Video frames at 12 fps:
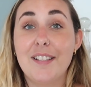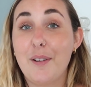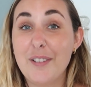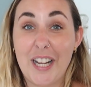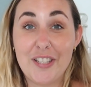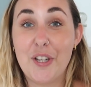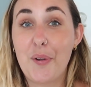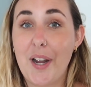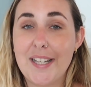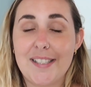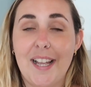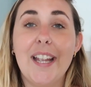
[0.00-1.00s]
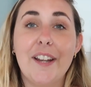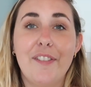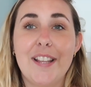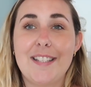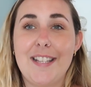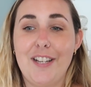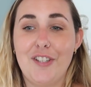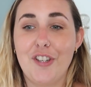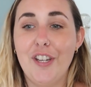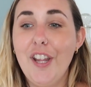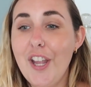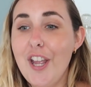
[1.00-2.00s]
So I was actually quite excited for this
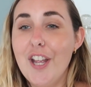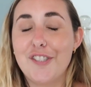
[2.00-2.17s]
section,